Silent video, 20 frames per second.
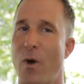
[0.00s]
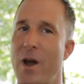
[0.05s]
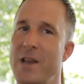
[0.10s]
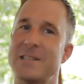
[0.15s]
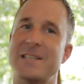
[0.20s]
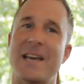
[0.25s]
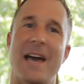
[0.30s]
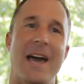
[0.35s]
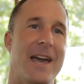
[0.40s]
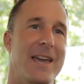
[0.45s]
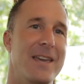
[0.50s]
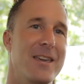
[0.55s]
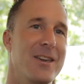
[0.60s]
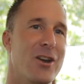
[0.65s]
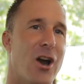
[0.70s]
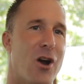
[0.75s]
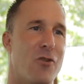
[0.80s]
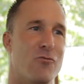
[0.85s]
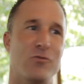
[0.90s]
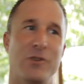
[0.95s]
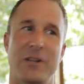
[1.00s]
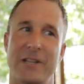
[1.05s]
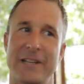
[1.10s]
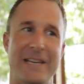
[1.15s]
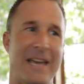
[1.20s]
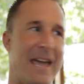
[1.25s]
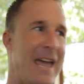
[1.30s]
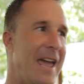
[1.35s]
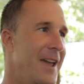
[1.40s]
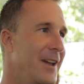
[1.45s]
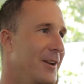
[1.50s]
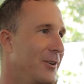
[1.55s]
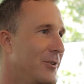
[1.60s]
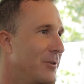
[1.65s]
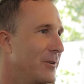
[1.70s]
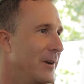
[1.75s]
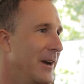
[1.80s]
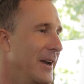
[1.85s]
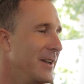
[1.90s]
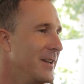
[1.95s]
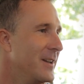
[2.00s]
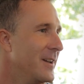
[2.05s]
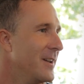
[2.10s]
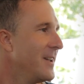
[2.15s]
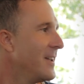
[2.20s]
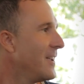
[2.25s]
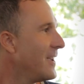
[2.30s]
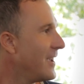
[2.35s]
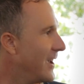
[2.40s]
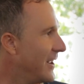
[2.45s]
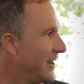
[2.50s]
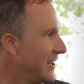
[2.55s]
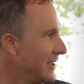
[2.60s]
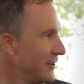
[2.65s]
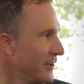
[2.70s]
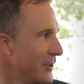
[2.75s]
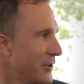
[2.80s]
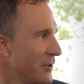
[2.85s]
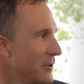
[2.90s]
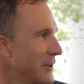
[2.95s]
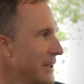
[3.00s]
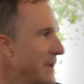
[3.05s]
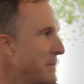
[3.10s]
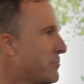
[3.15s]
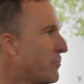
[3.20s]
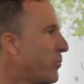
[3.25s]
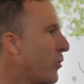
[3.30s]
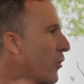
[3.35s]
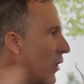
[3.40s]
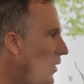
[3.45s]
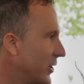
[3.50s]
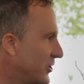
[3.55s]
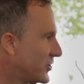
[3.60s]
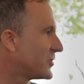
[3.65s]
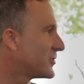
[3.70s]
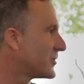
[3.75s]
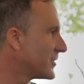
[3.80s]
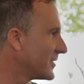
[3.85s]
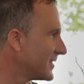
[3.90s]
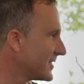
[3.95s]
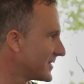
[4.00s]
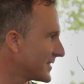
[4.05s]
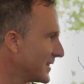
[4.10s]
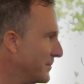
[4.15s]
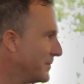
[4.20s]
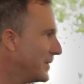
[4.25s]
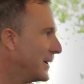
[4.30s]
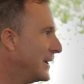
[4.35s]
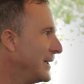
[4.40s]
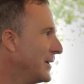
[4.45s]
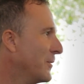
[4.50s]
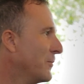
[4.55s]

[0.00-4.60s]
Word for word: one day he got really angry and he literally pushed somebody